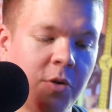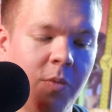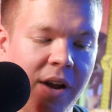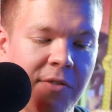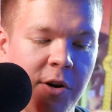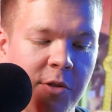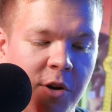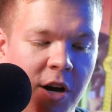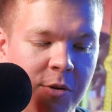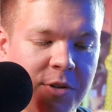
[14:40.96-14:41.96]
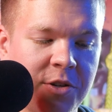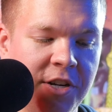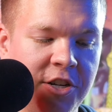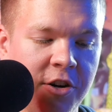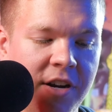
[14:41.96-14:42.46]
whenever another colorless
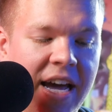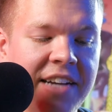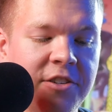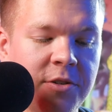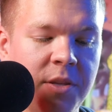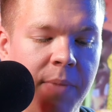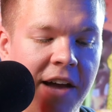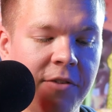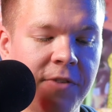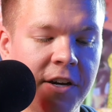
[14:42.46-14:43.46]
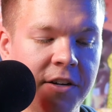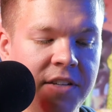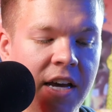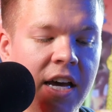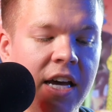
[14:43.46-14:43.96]
creature enters the
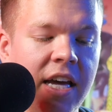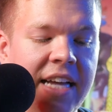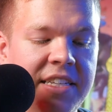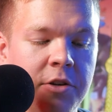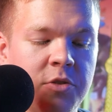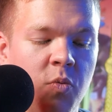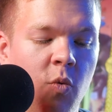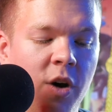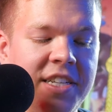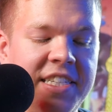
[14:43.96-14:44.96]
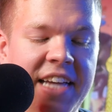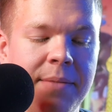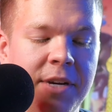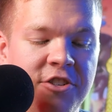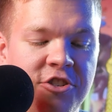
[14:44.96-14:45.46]
battlefield, it deals 1
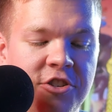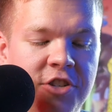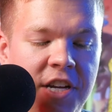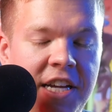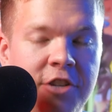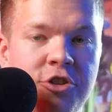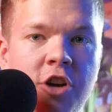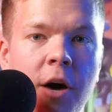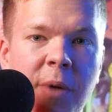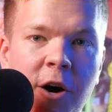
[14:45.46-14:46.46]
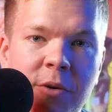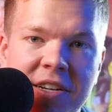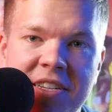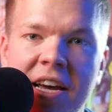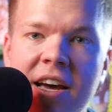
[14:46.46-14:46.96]
damage to each
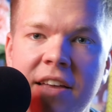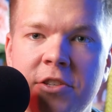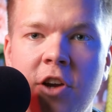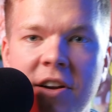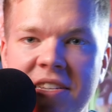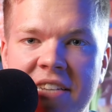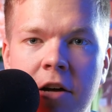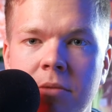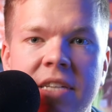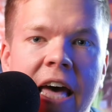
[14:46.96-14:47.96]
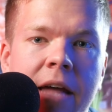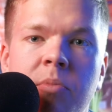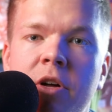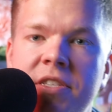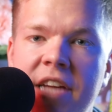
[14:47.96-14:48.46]
opponent. This card is dealt 10
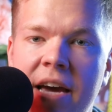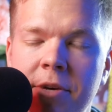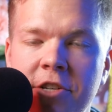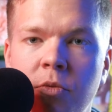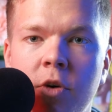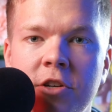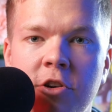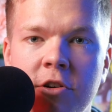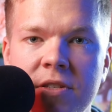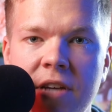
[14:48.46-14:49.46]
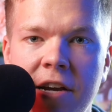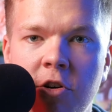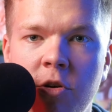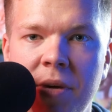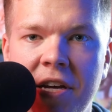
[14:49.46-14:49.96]
plus damage in 1 turn
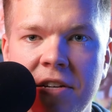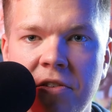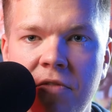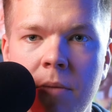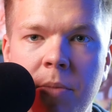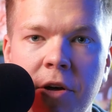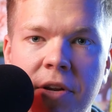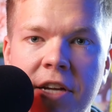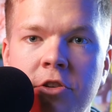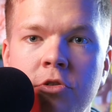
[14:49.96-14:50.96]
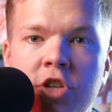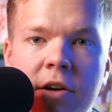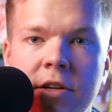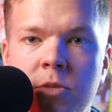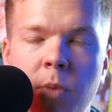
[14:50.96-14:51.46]
cycle because of the ability to
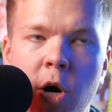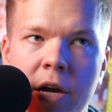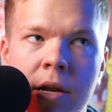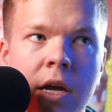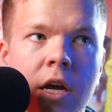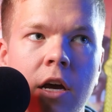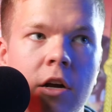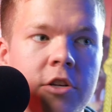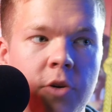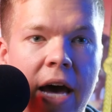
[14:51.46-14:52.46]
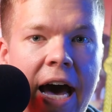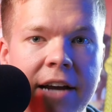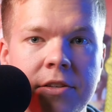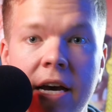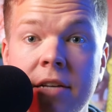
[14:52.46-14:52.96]
generate spawn. It also
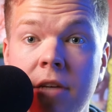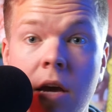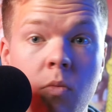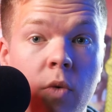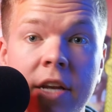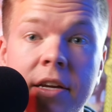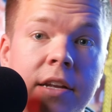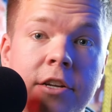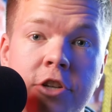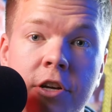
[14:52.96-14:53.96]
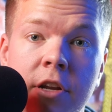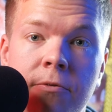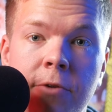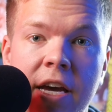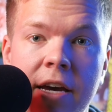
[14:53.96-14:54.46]
acts as a win condition
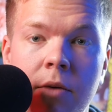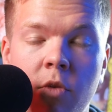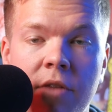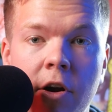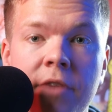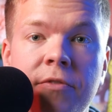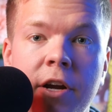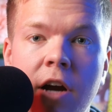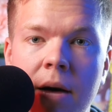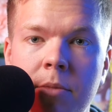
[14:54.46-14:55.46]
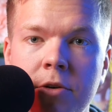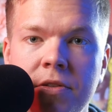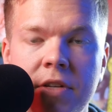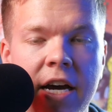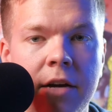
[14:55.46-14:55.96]
if we hit one of our infinite combos
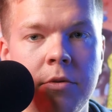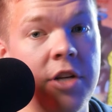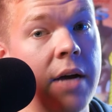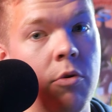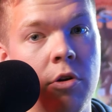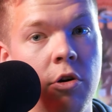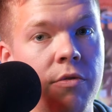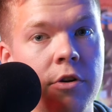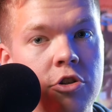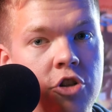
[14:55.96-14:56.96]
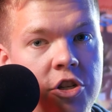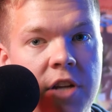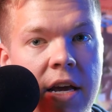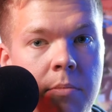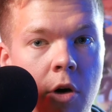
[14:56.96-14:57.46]
in the deck, which I will go over in
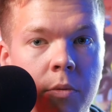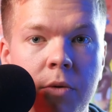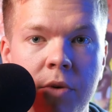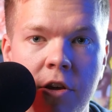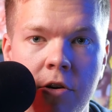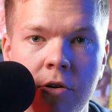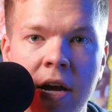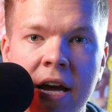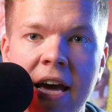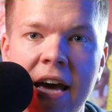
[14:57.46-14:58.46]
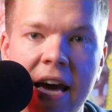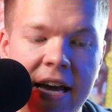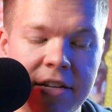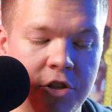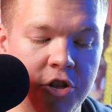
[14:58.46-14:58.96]
just a moment with you.
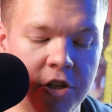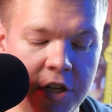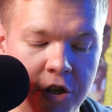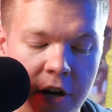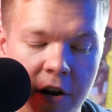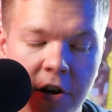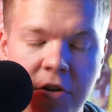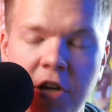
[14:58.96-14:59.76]
It's just a generically